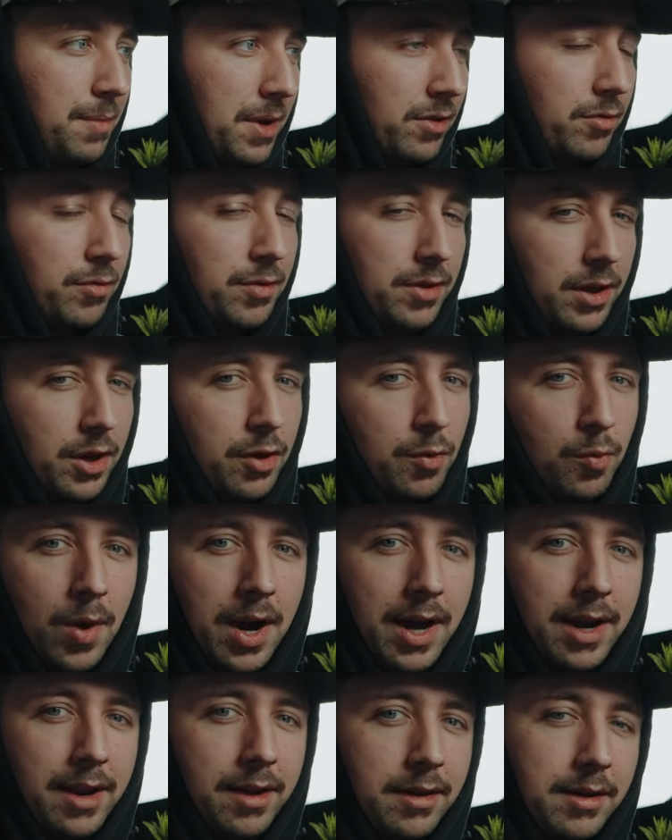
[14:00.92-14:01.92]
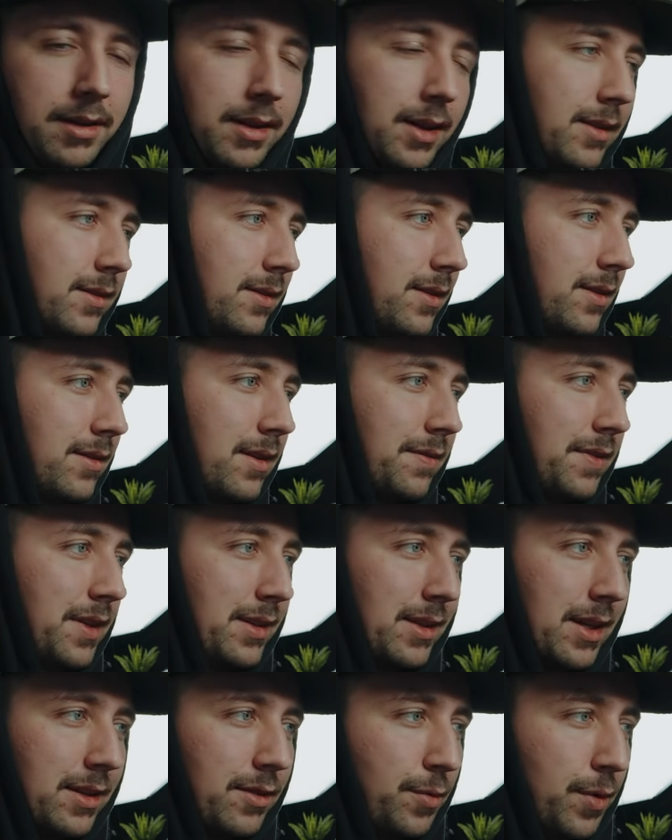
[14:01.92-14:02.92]
makes really good wide angle lenses. I feel
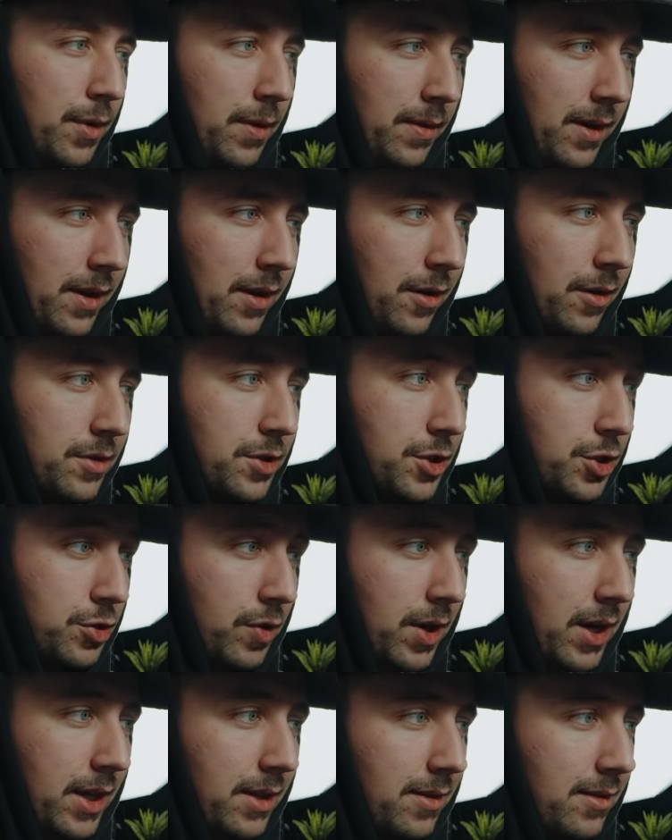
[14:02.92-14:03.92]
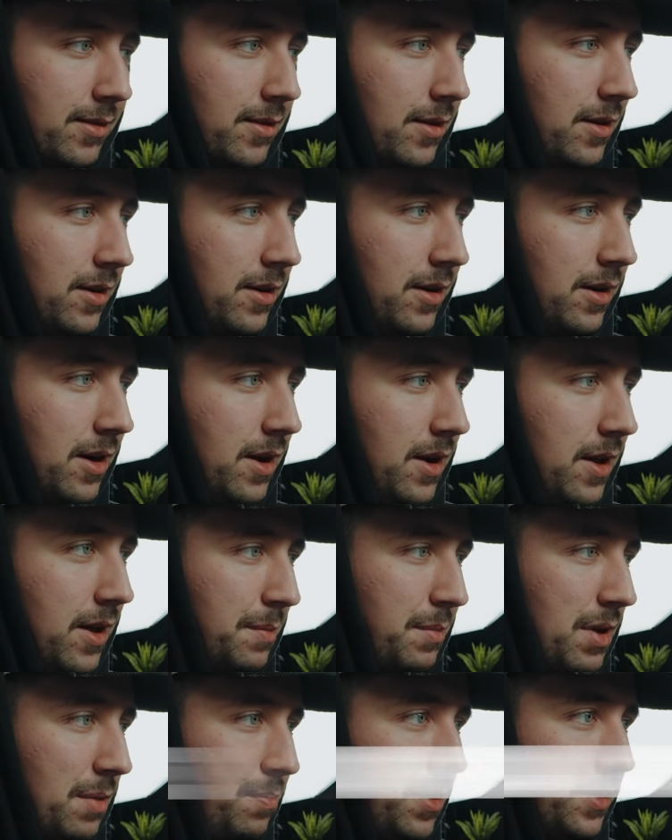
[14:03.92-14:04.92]
like that's where their strengths are. I'm
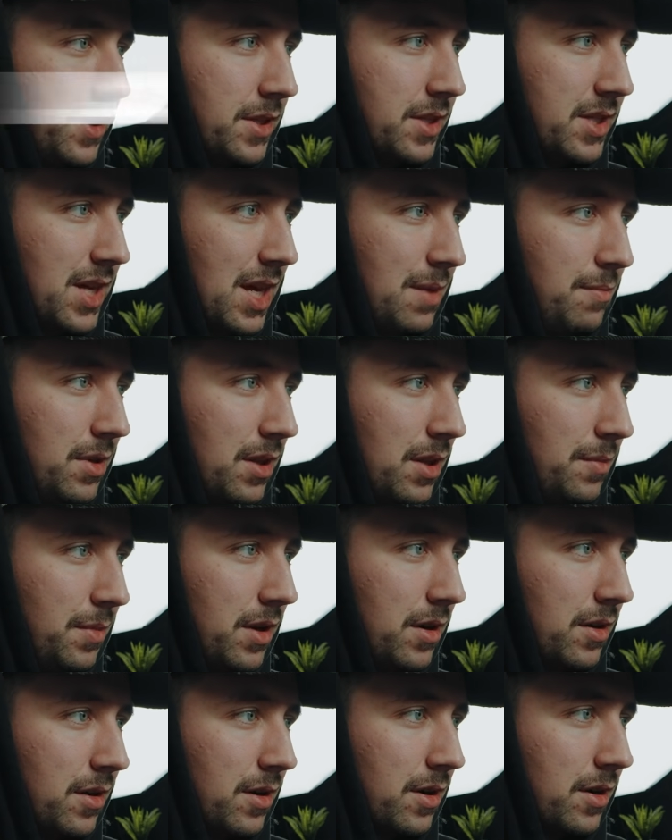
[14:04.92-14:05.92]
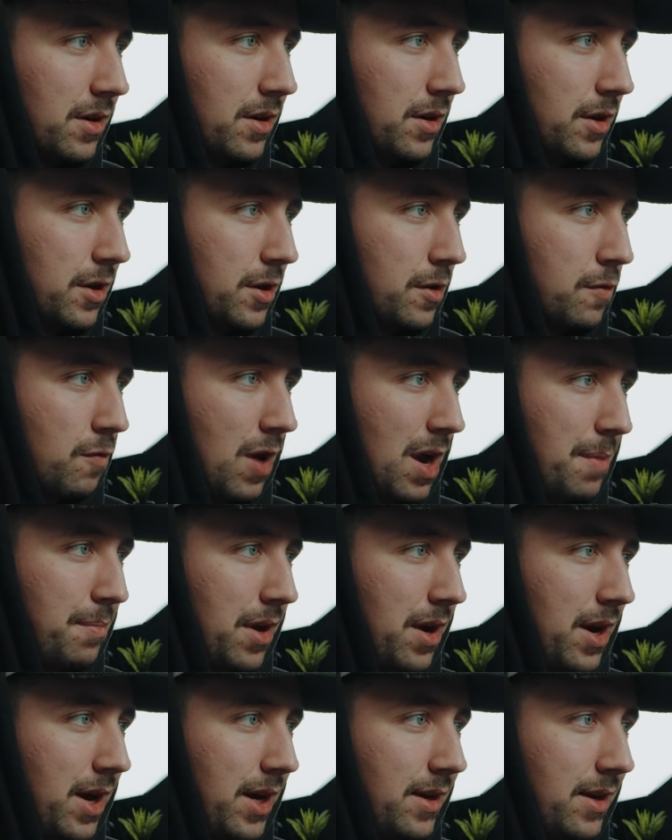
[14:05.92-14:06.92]
gonna put this 10mm right
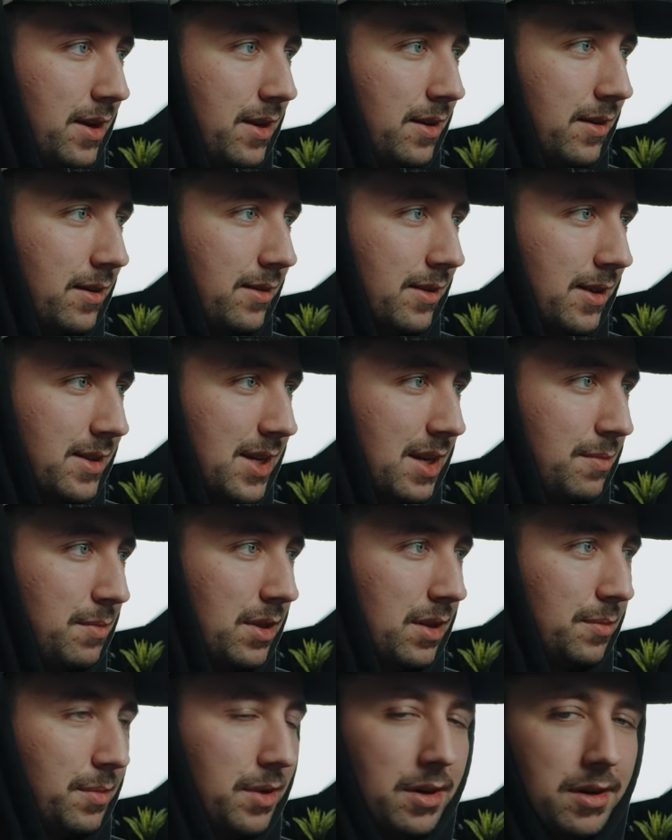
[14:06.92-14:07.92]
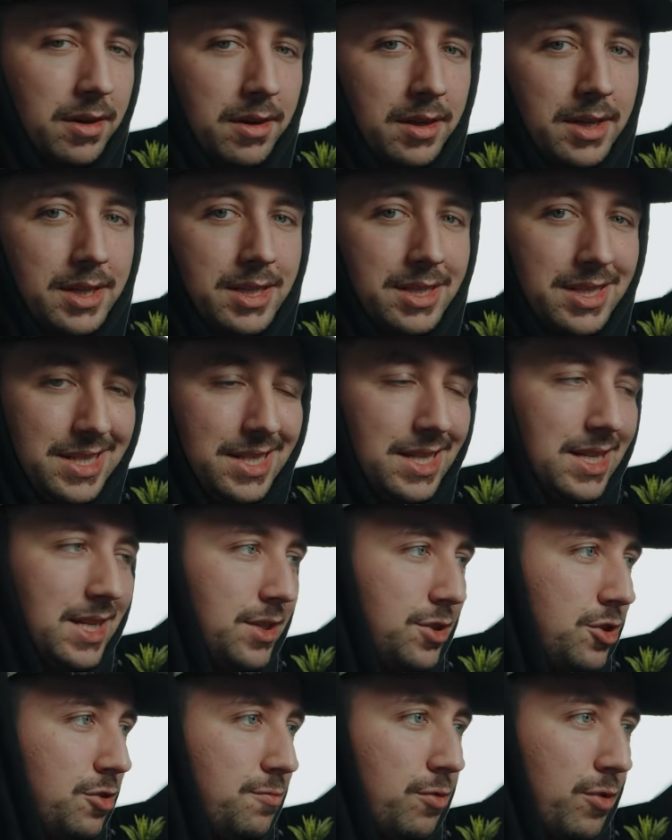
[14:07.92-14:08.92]
behind it because the 10mm
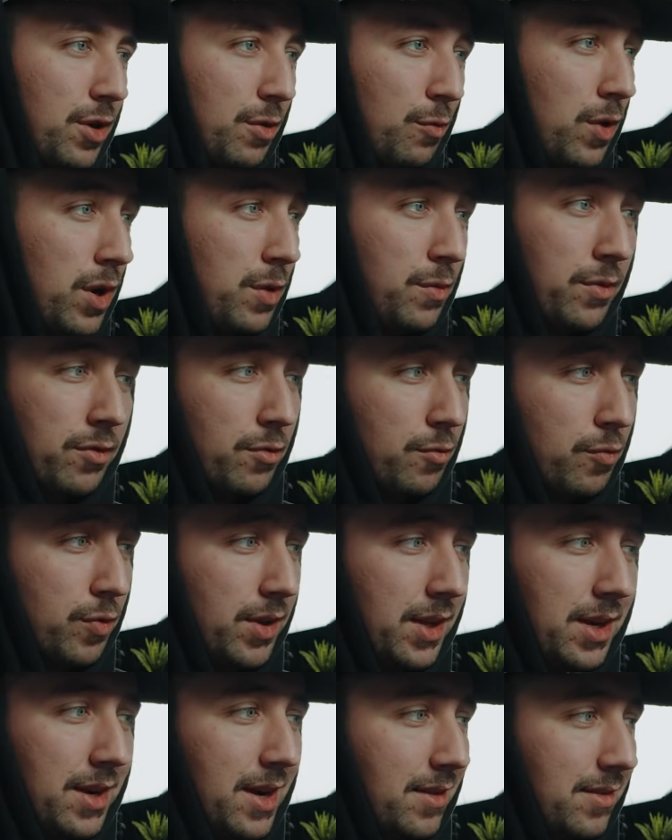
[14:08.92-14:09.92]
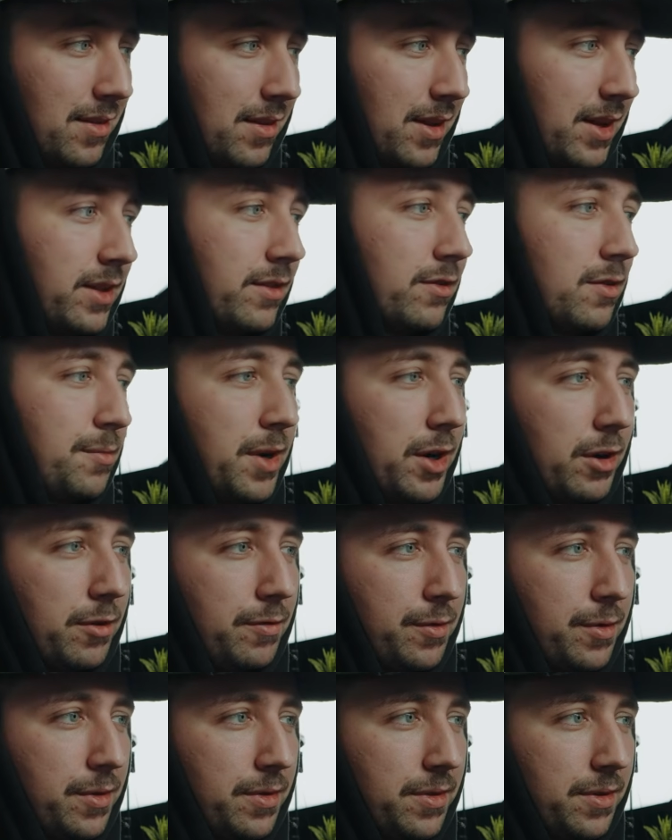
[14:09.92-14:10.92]
T2.1 was a really nice lens for Micro Four